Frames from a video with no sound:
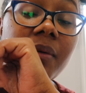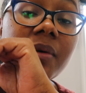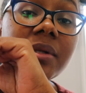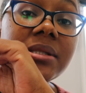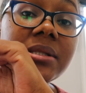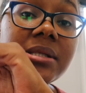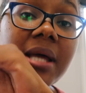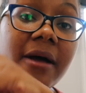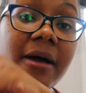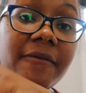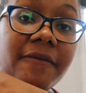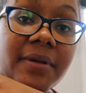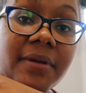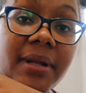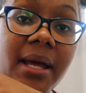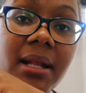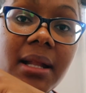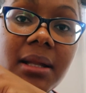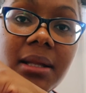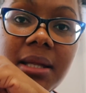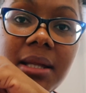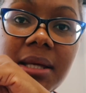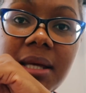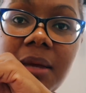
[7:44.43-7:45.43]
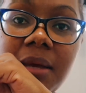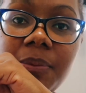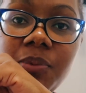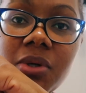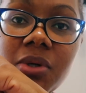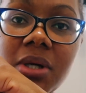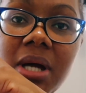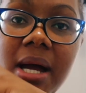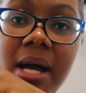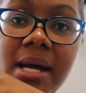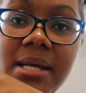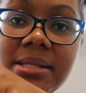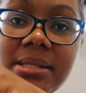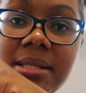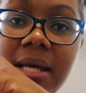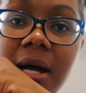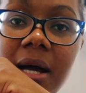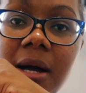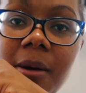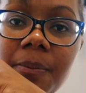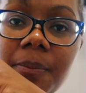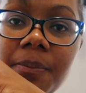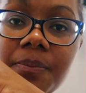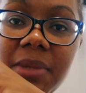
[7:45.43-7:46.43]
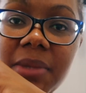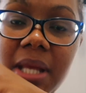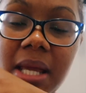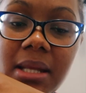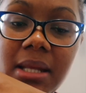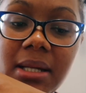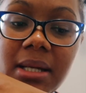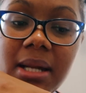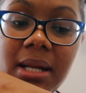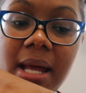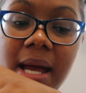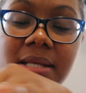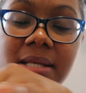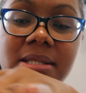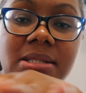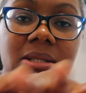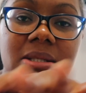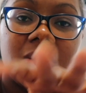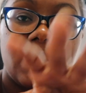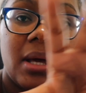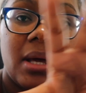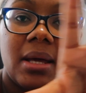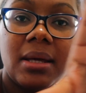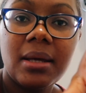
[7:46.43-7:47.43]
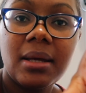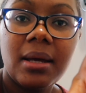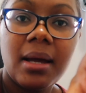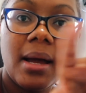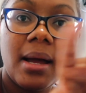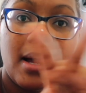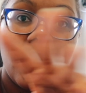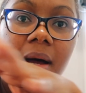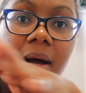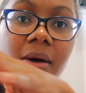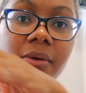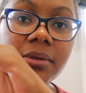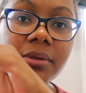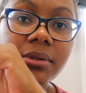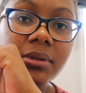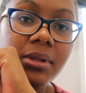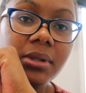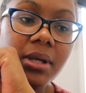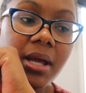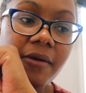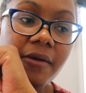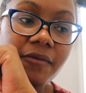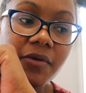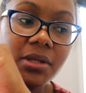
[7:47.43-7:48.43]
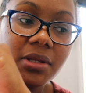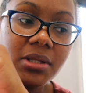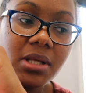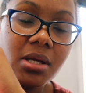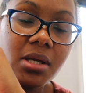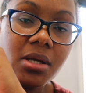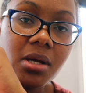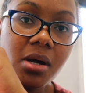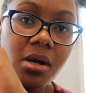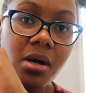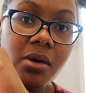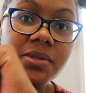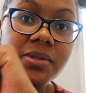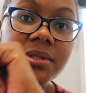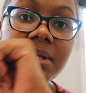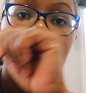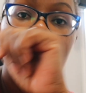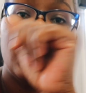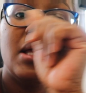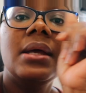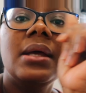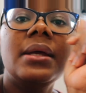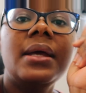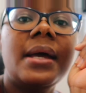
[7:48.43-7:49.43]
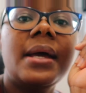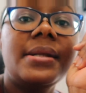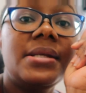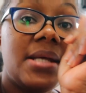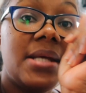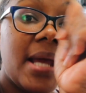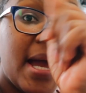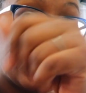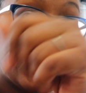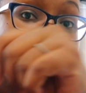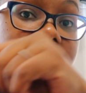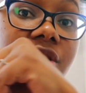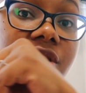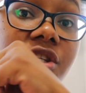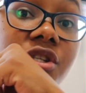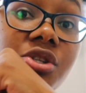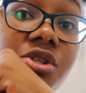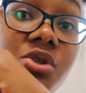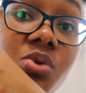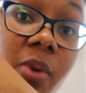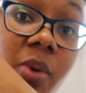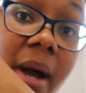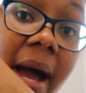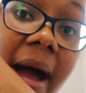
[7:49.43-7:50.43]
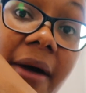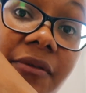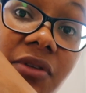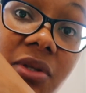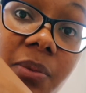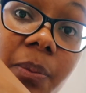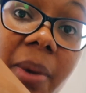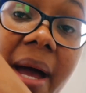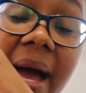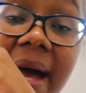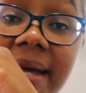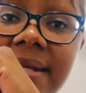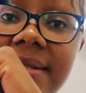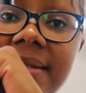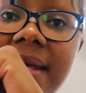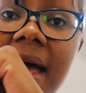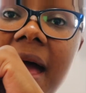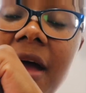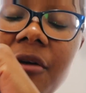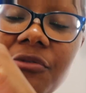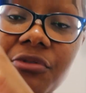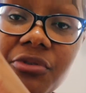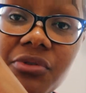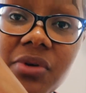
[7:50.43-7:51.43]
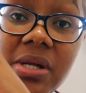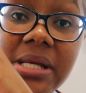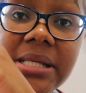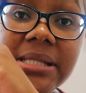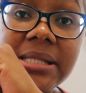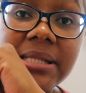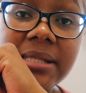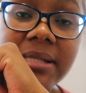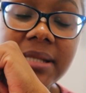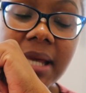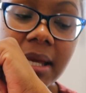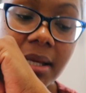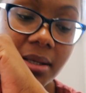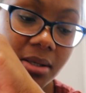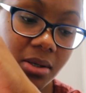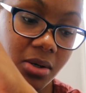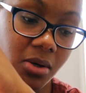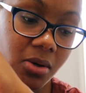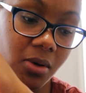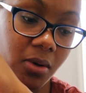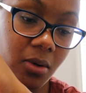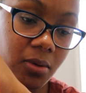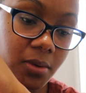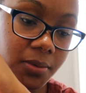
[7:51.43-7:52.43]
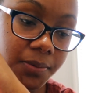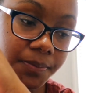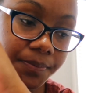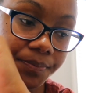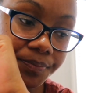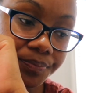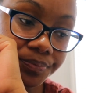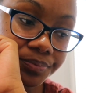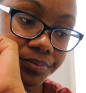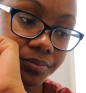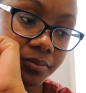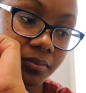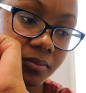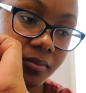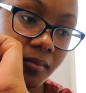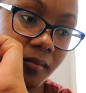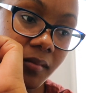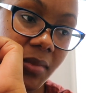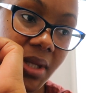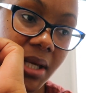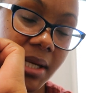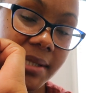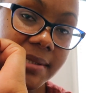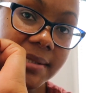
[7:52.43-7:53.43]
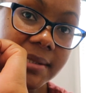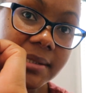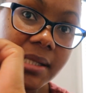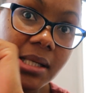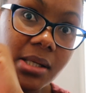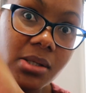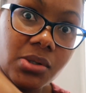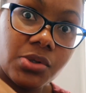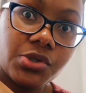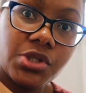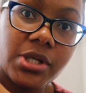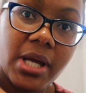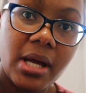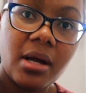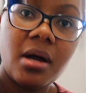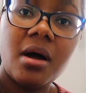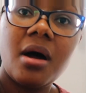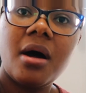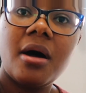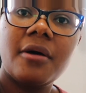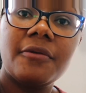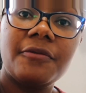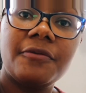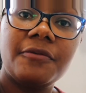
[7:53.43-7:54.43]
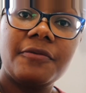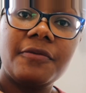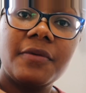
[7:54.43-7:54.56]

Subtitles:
definitely keep you guys updated as to like how everything goes. And yes, you do have to pass every single skill check off.